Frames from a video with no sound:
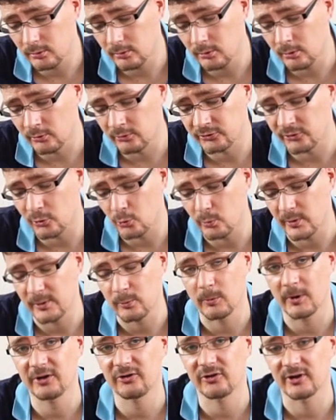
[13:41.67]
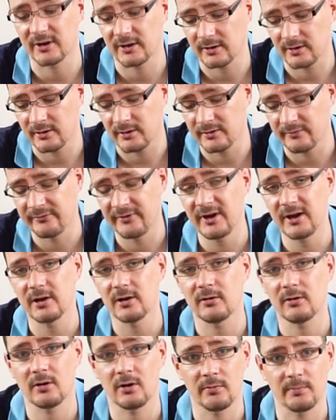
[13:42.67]
Also with watching the
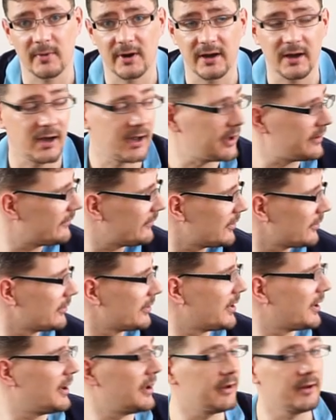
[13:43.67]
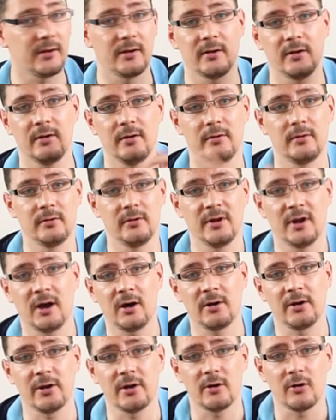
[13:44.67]
video on my iPhone, and the
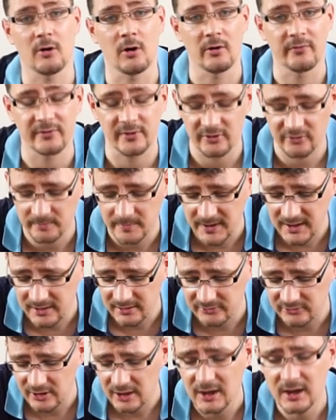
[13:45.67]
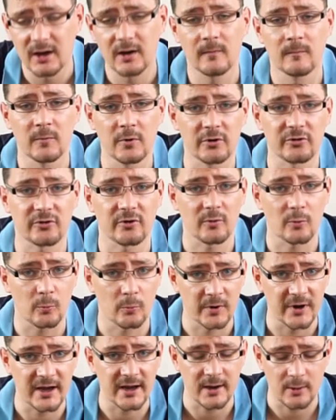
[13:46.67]
audio over the speakers works
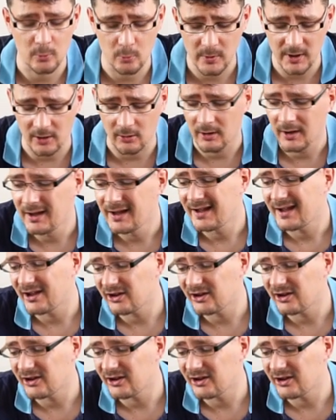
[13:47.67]
really well.